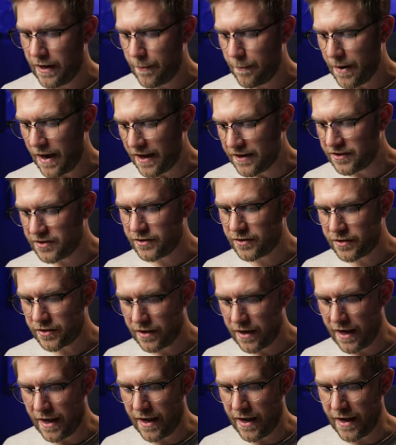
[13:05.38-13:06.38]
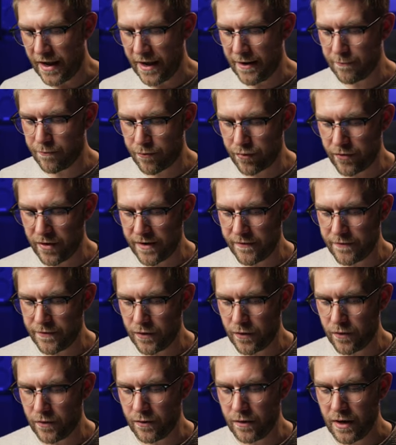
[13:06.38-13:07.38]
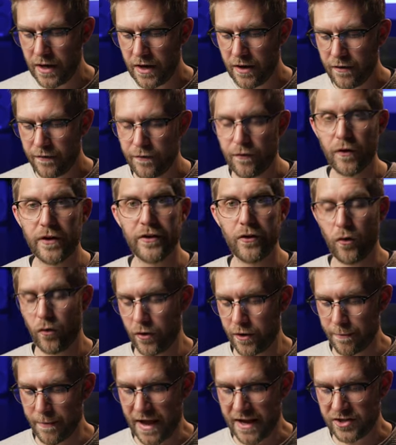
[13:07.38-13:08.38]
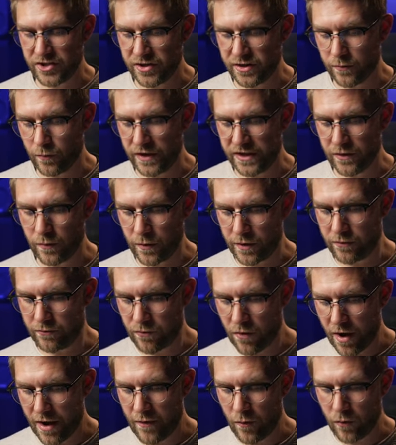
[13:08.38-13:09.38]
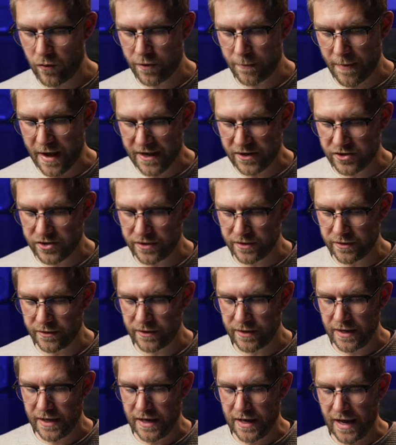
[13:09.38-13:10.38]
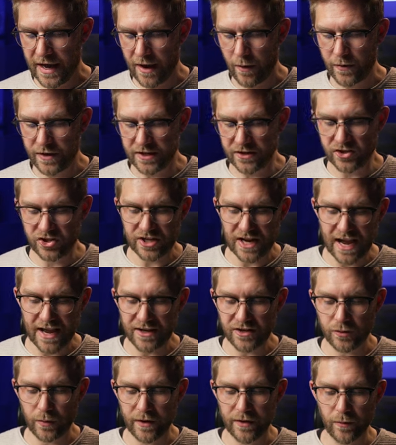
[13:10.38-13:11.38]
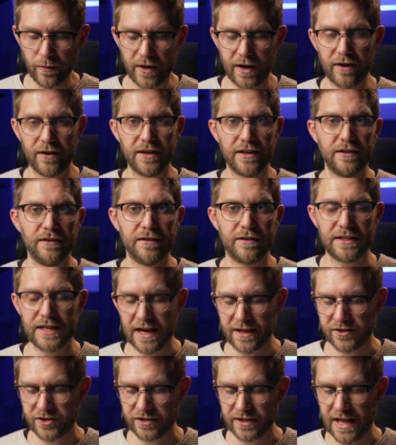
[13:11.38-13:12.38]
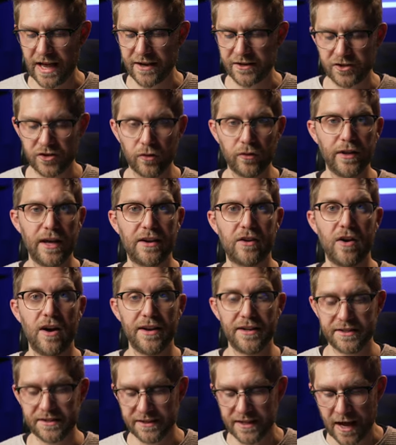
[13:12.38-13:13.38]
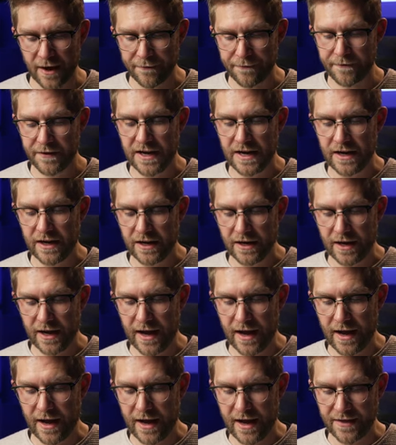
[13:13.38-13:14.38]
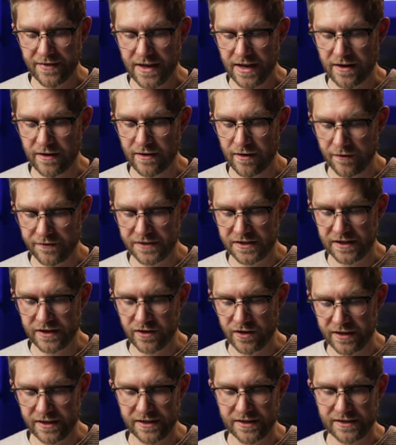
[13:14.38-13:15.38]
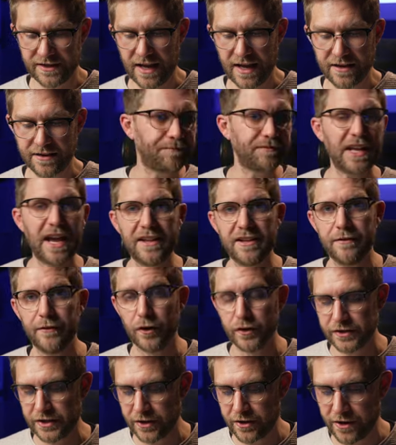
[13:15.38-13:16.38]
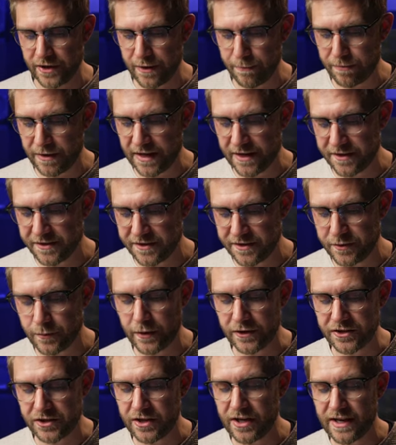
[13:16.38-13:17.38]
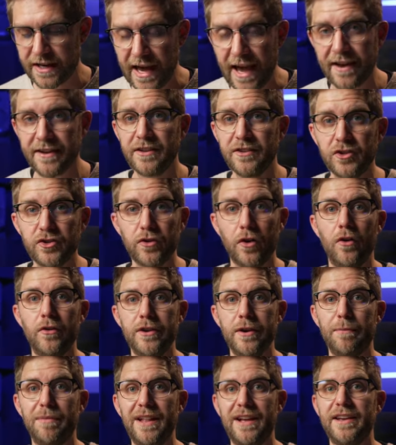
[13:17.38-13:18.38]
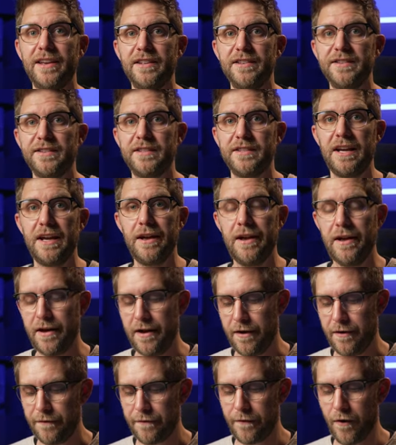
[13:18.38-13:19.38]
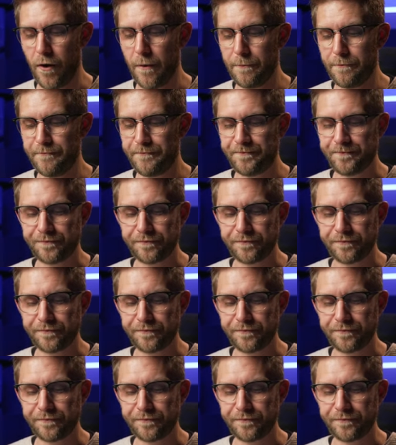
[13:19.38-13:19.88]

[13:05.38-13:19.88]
punch uh, and preview for your automation when you want to write automation. Uh, we can change whether we're in touch, latch, all that kind of stuff. Uh, and then obviously you got your sends, and you've also got your plugins as well. So you can control your plugins from